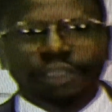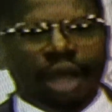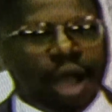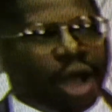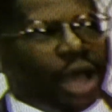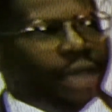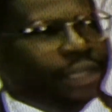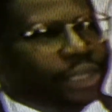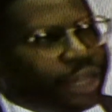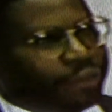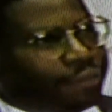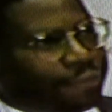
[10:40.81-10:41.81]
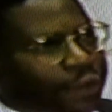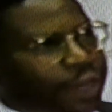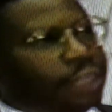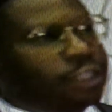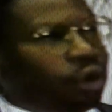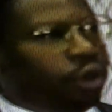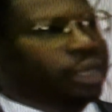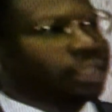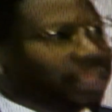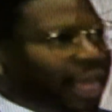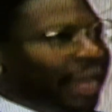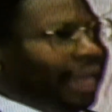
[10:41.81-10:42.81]
it's hard to get footage on the
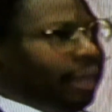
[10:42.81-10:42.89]
sand.